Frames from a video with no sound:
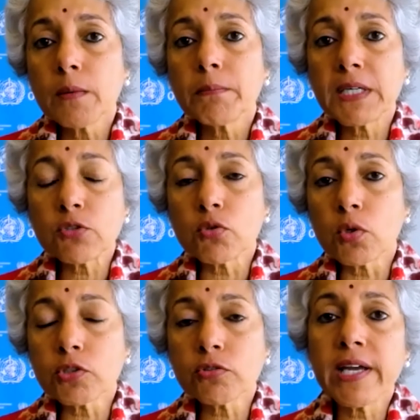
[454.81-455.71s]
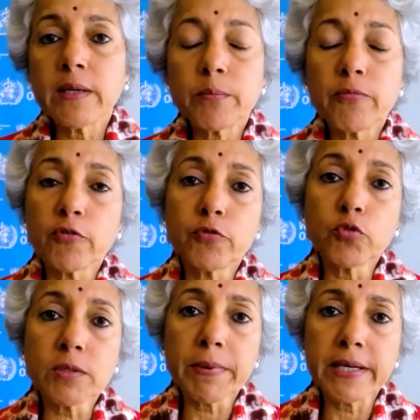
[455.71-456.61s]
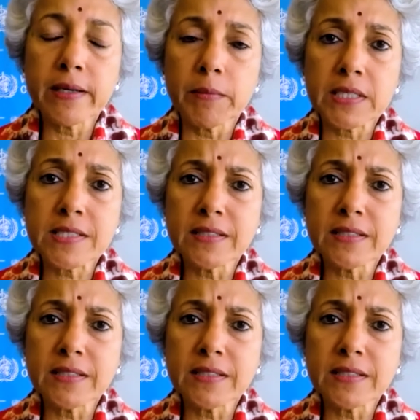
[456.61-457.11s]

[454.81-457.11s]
but could also help for future pandemics.